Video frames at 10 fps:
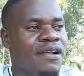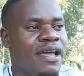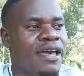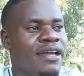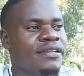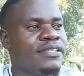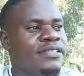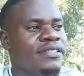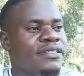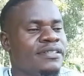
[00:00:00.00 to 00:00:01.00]
And
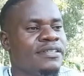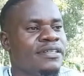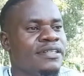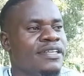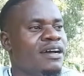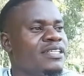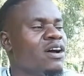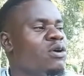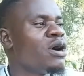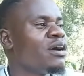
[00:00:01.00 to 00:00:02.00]
they are
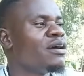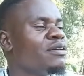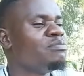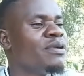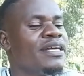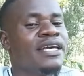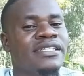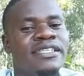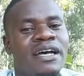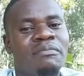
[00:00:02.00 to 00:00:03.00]
now uh, bringing
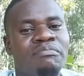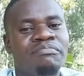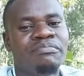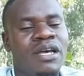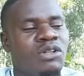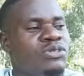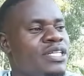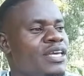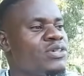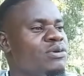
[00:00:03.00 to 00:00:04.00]
some
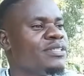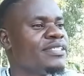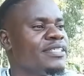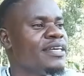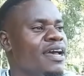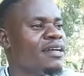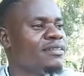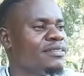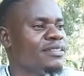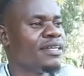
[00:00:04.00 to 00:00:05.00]
hallucinations here
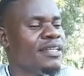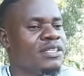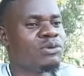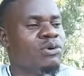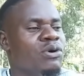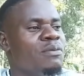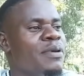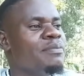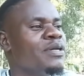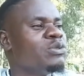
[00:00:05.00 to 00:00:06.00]
that or oh,
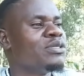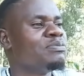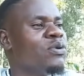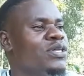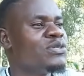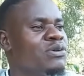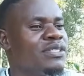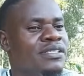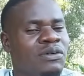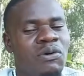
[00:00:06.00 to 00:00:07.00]
maybe it was
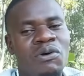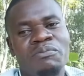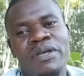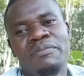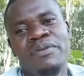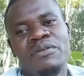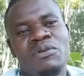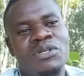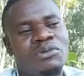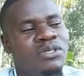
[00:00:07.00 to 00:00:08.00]
poisoned or maybe
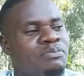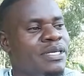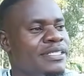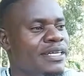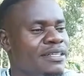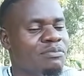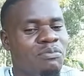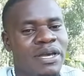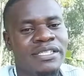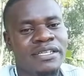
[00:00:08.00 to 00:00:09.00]
it was bitten,
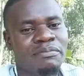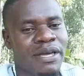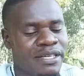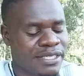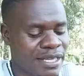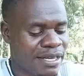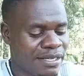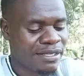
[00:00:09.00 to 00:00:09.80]
bitten by a snake.